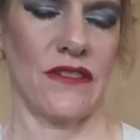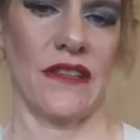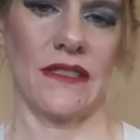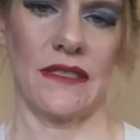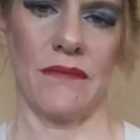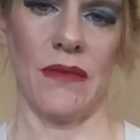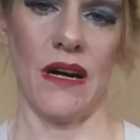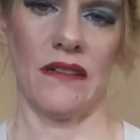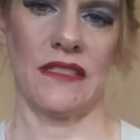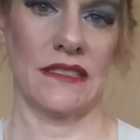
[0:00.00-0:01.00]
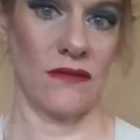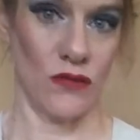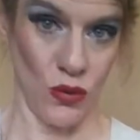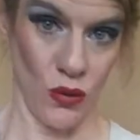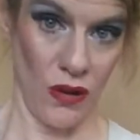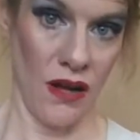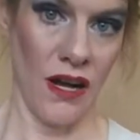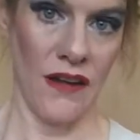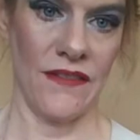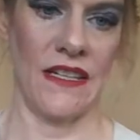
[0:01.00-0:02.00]
that the ball doesn't roll
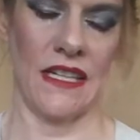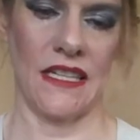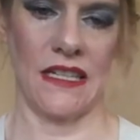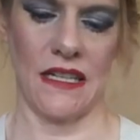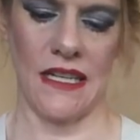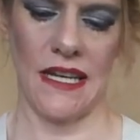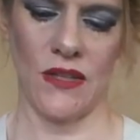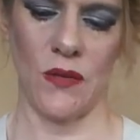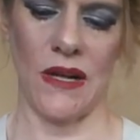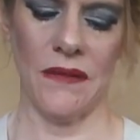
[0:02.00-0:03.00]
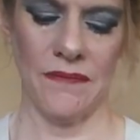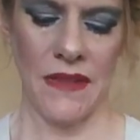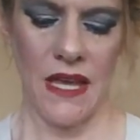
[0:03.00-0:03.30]
off and it can connect well.